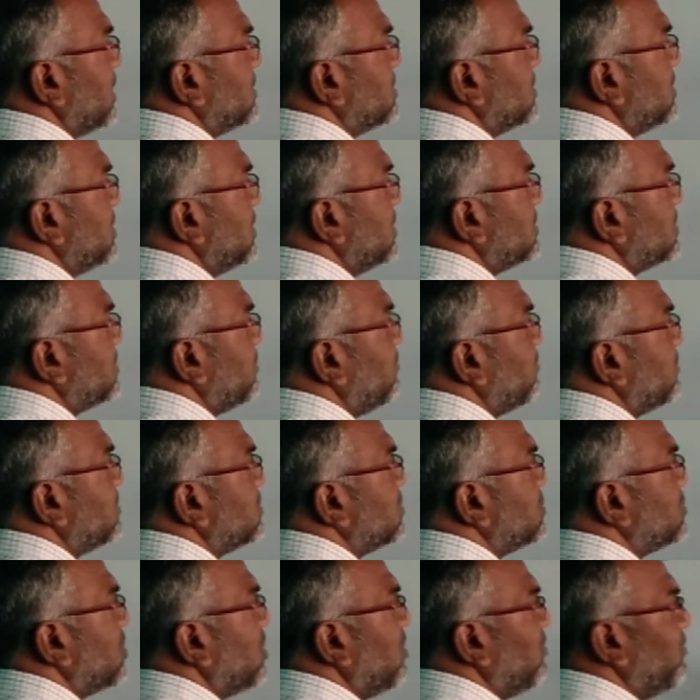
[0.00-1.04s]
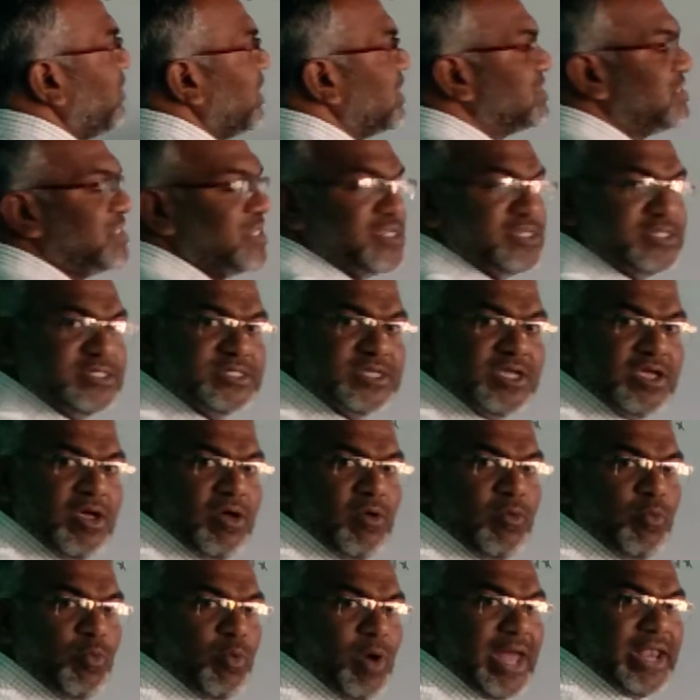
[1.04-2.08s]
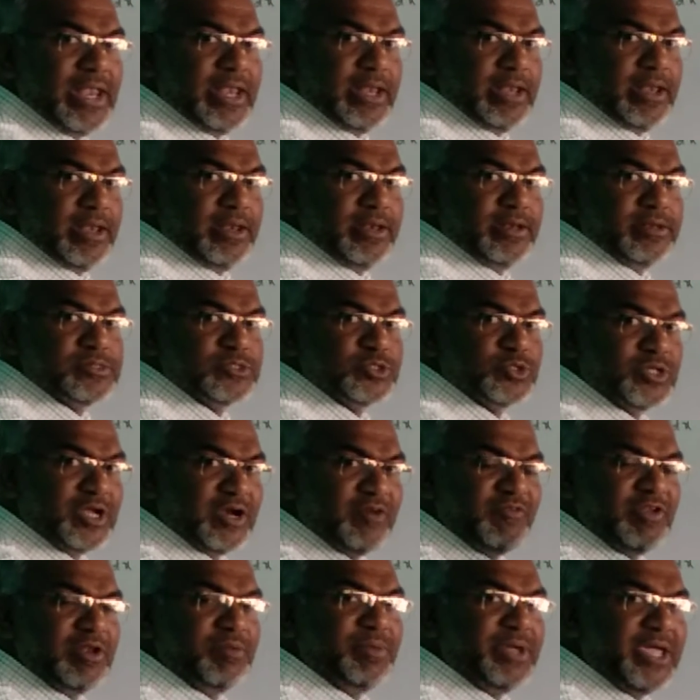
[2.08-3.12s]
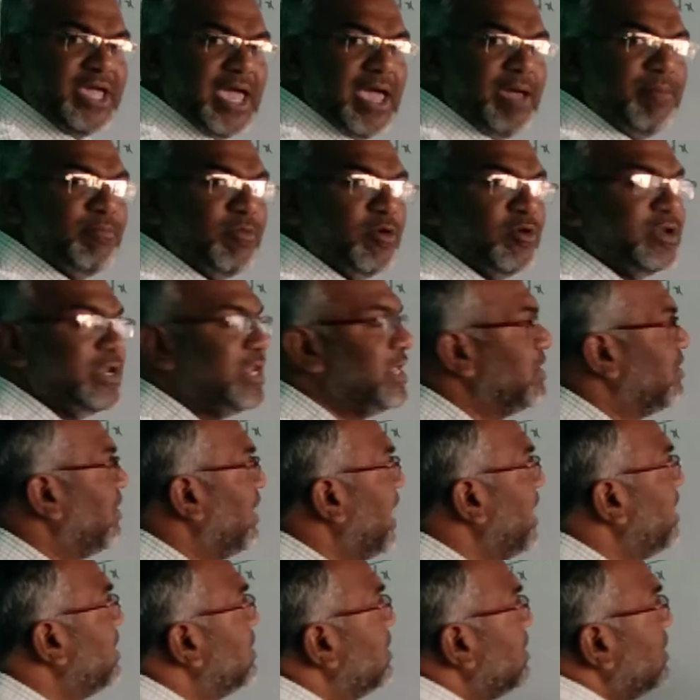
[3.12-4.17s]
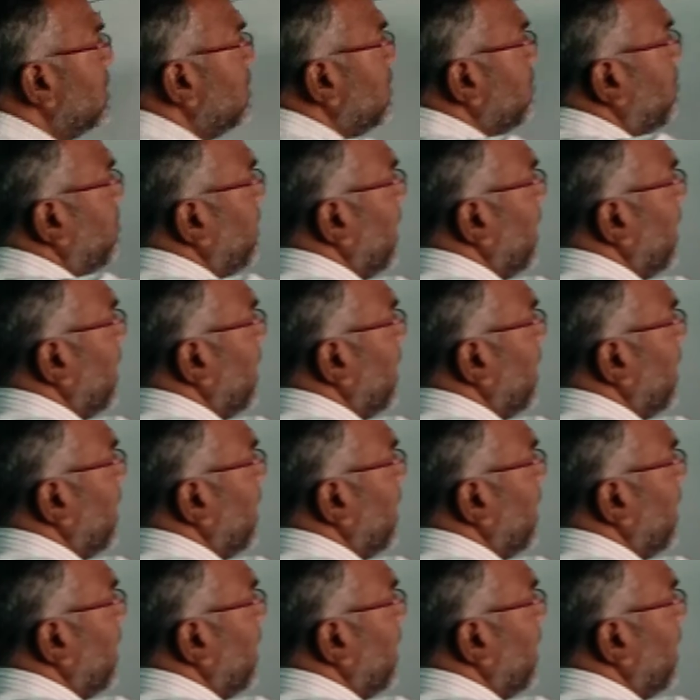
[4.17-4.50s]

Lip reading: as it is, differentiation of x is 1. So that will be m only, right?